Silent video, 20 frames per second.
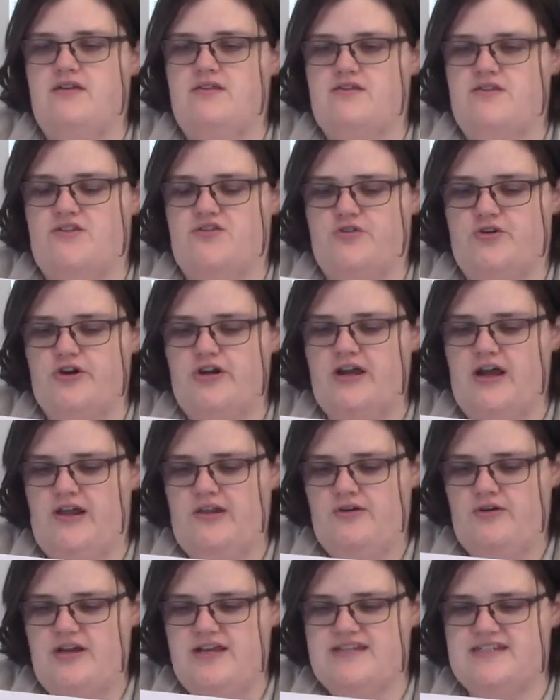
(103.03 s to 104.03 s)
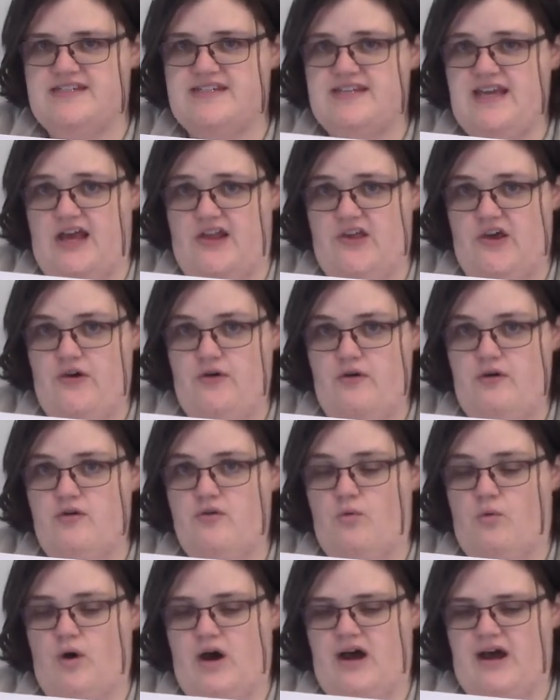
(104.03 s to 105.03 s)
The third color is yellow,
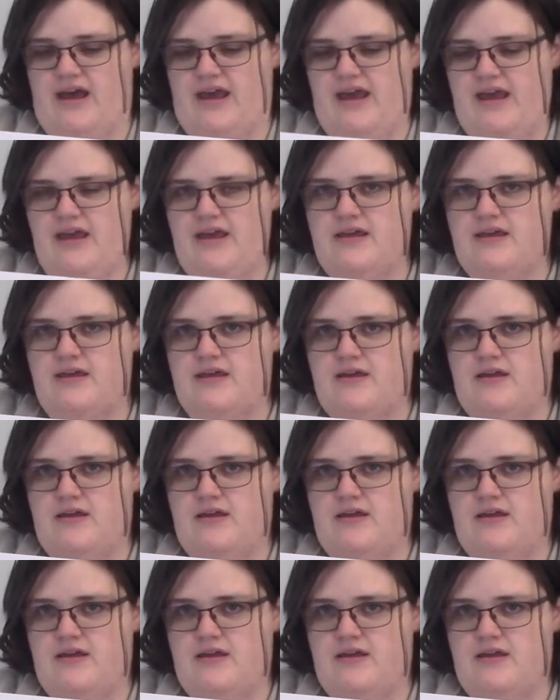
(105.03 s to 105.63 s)
Y.